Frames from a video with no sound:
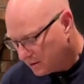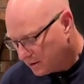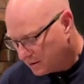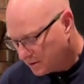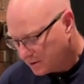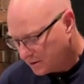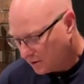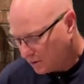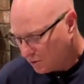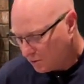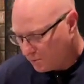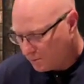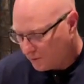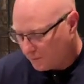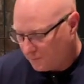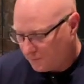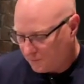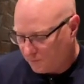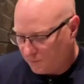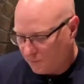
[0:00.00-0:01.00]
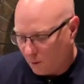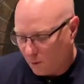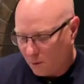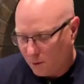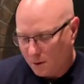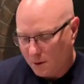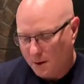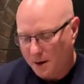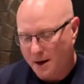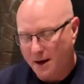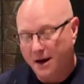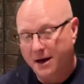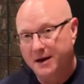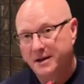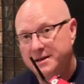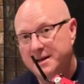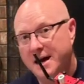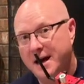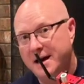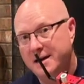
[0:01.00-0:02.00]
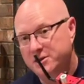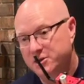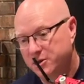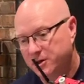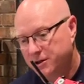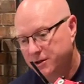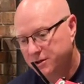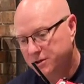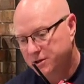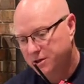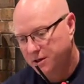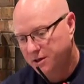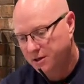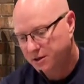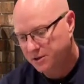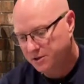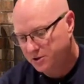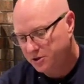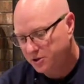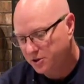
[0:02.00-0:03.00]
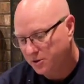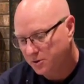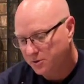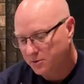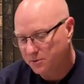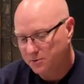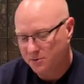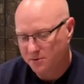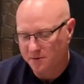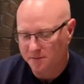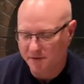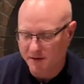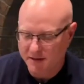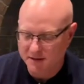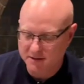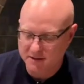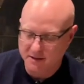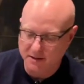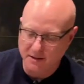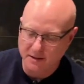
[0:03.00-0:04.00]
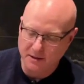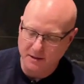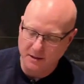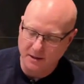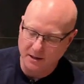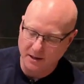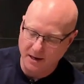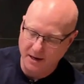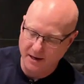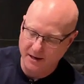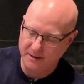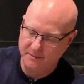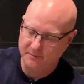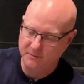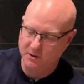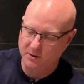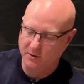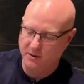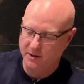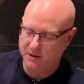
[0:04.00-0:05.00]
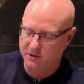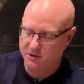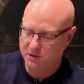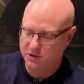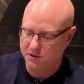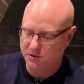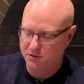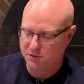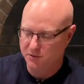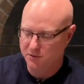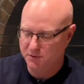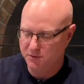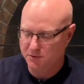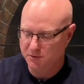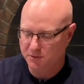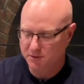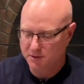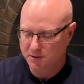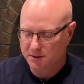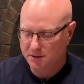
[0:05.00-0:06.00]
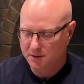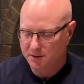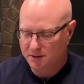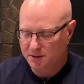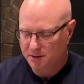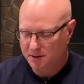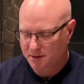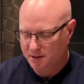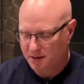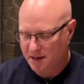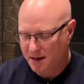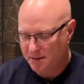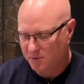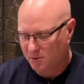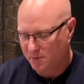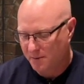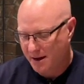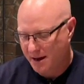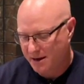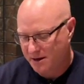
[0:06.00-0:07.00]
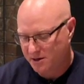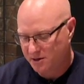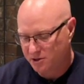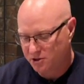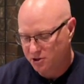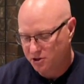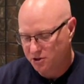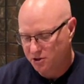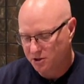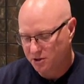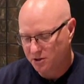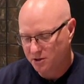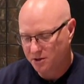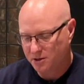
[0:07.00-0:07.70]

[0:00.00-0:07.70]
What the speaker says: so before I attach it to the Vixen, I'm going to cable manage